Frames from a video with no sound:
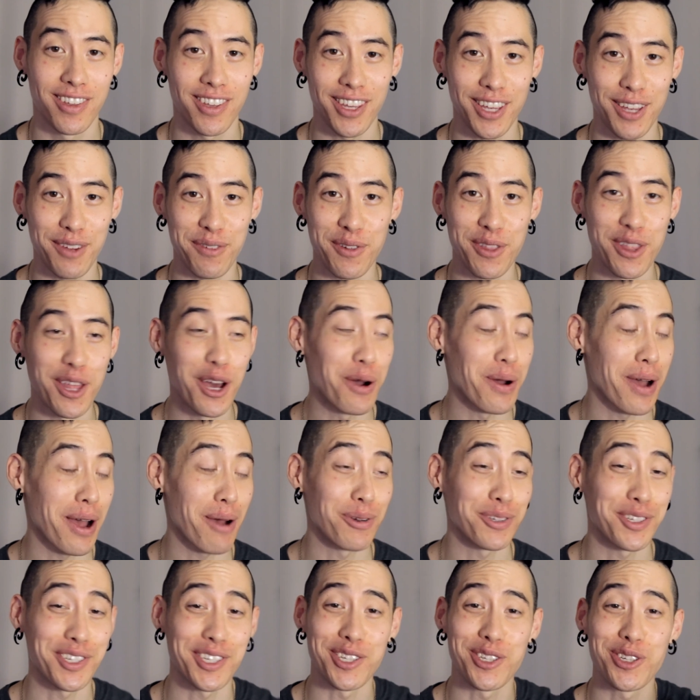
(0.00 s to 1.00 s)
even though I
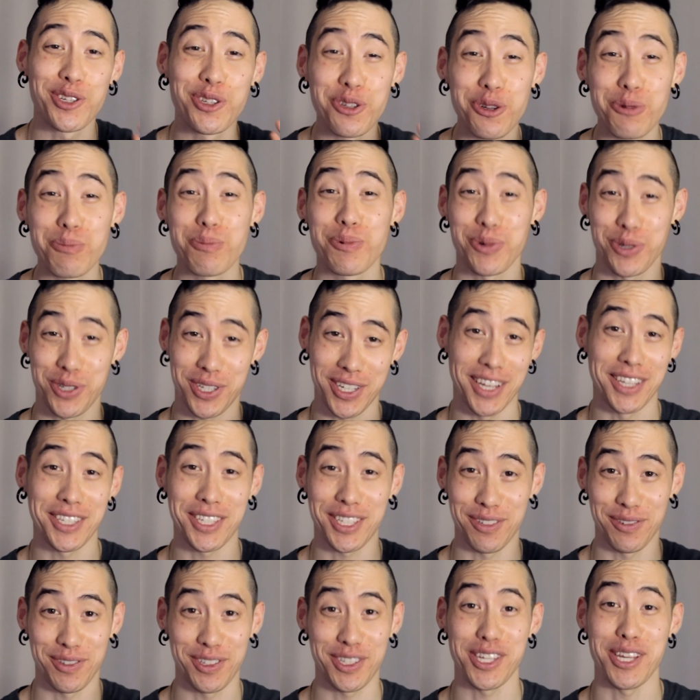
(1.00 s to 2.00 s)
was a super
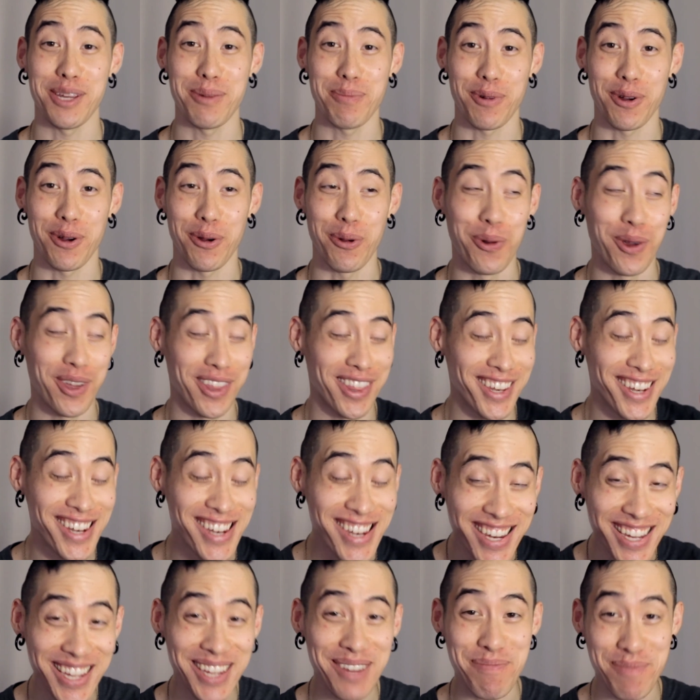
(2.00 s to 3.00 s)
sensitive sleeper with a
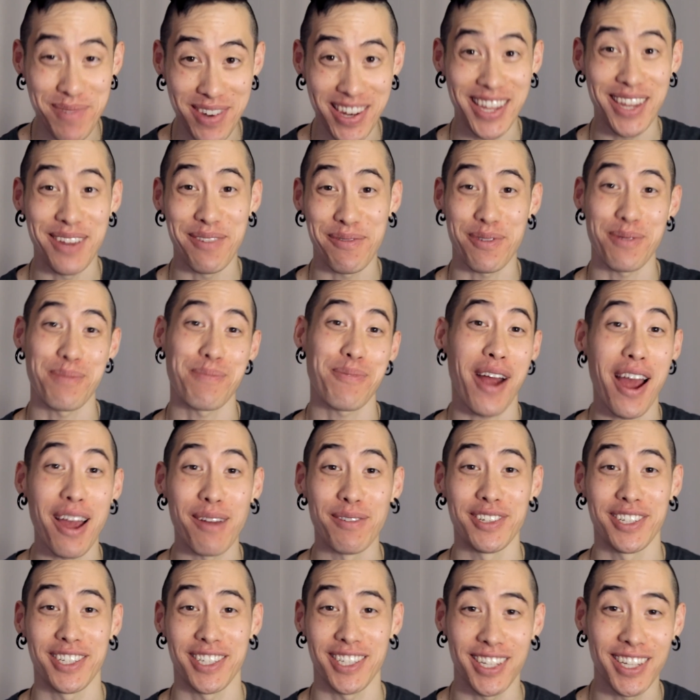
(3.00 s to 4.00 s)
deep need for
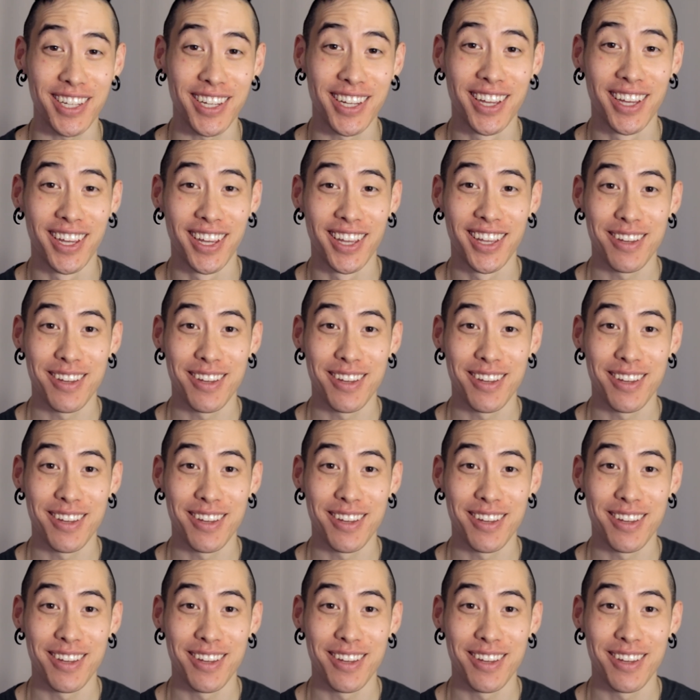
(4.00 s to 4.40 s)
privacy.